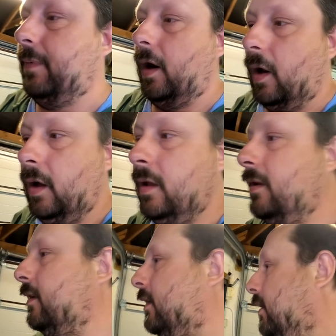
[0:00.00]
bar
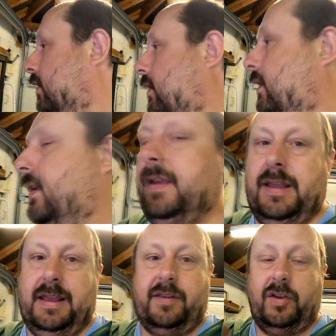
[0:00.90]

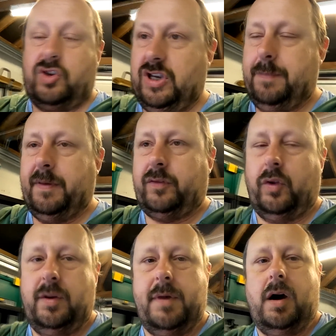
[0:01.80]
is the cheapest
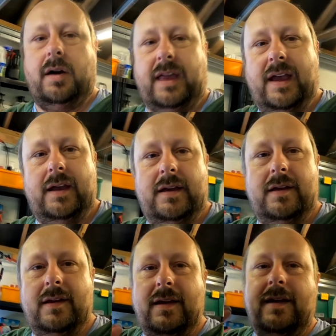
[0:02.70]
on the market,
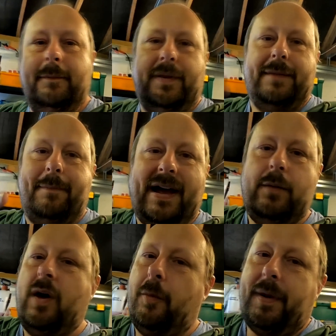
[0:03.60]
but it may
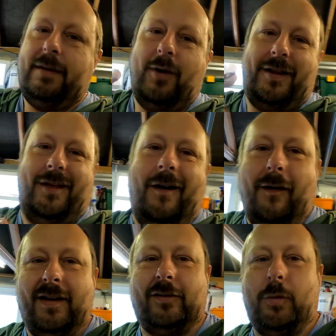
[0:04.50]
well be one of the
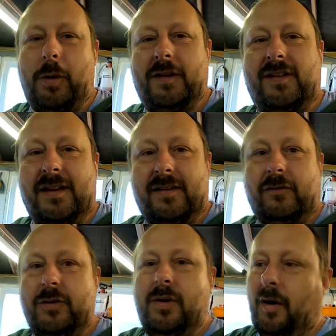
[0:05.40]
highest qualities.
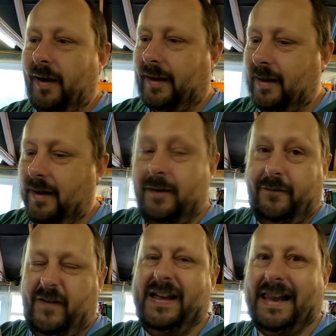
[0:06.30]
If you
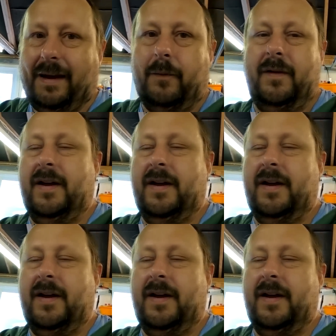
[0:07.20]
feel it.